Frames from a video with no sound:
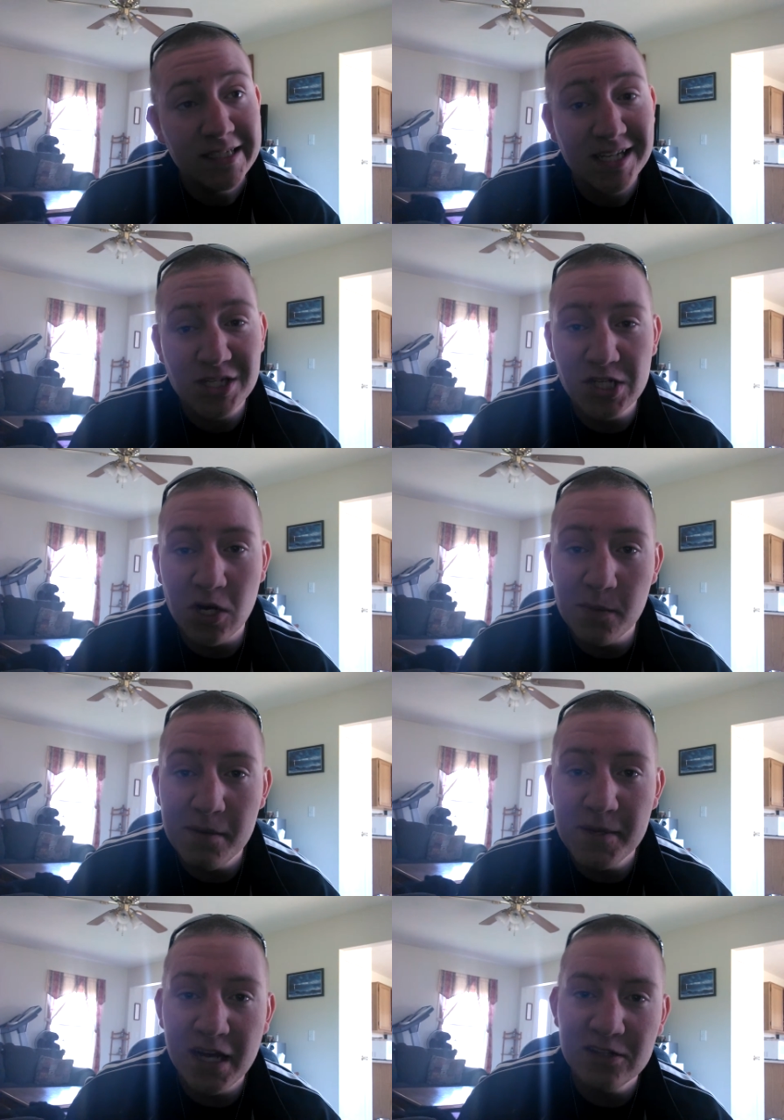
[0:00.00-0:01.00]
Cause you know
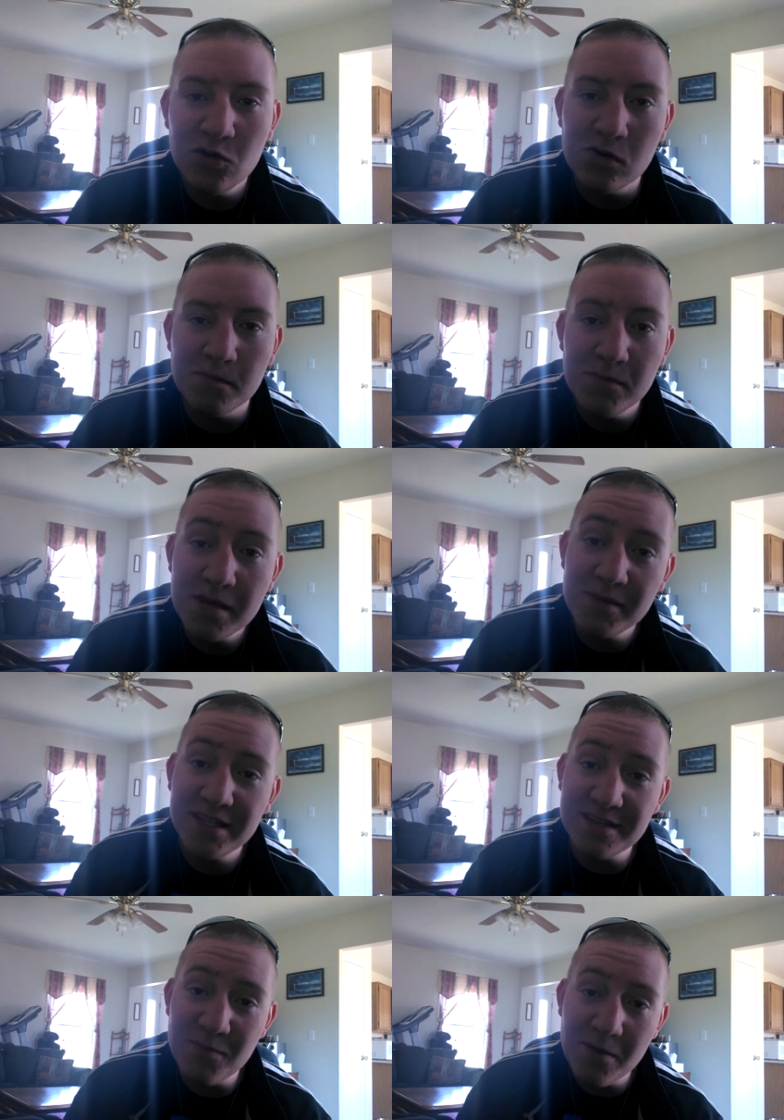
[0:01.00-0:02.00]
maybe I'll do them. Maybe
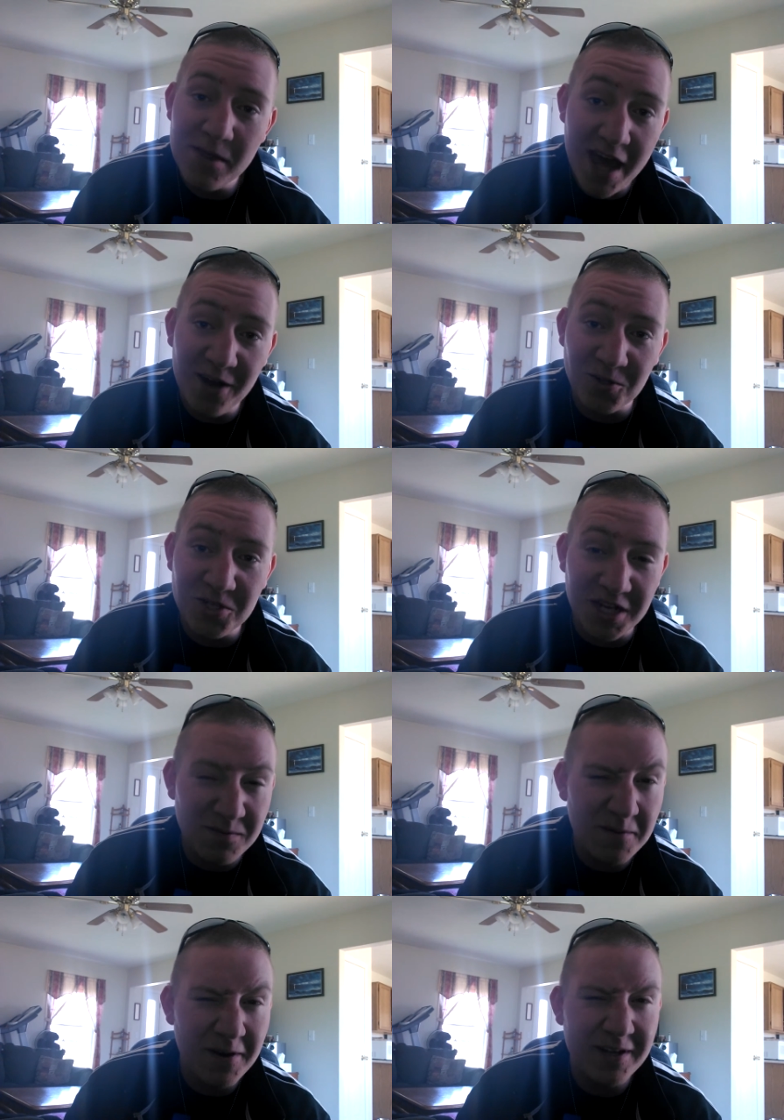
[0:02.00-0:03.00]
maybe that'll change.
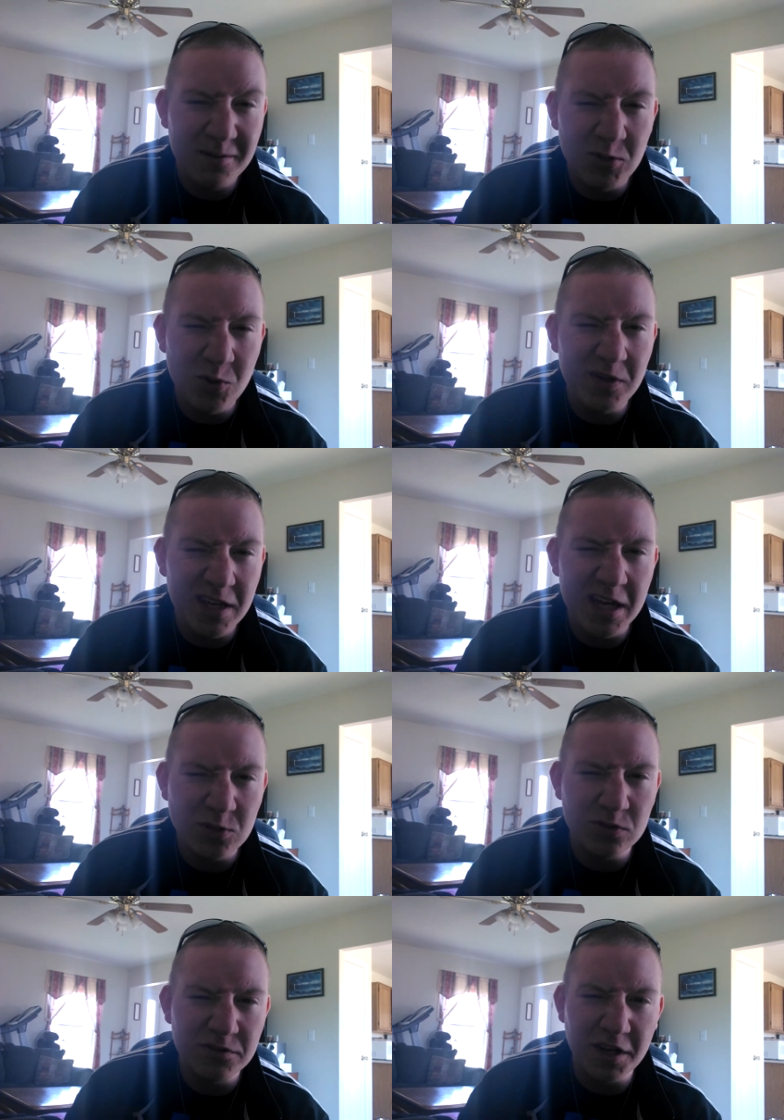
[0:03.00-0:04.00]
Maybe I'll end up doing the
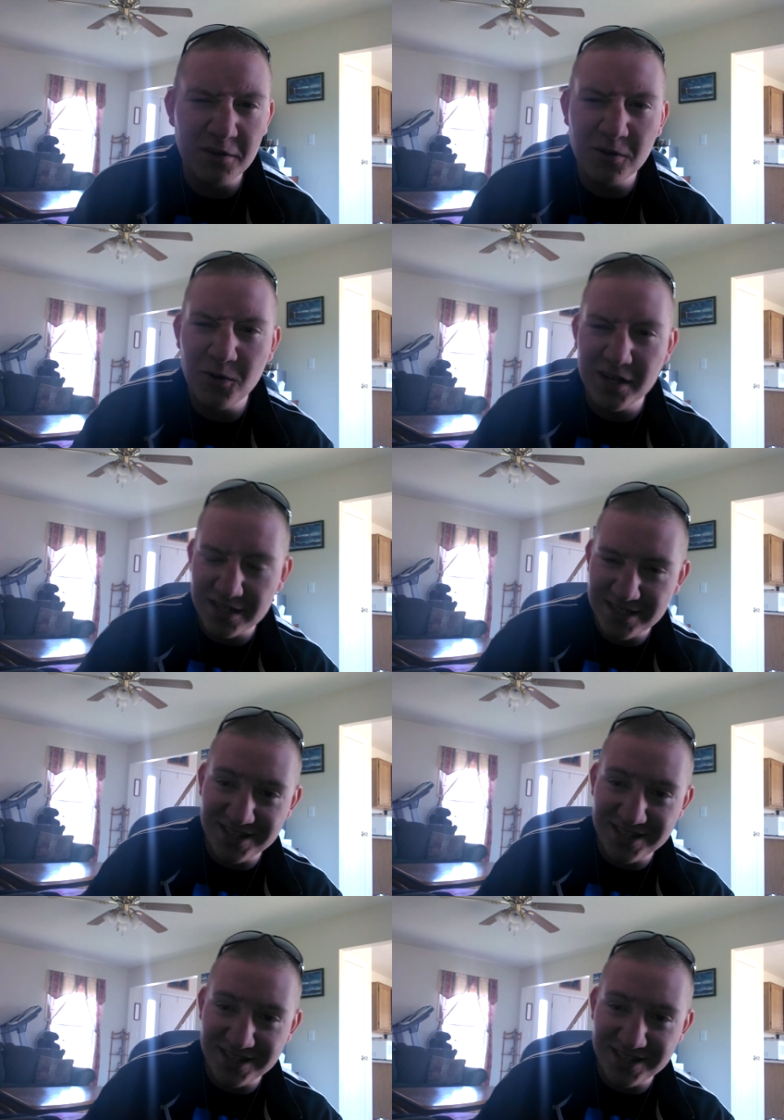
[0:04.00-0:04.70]
actual fucking request.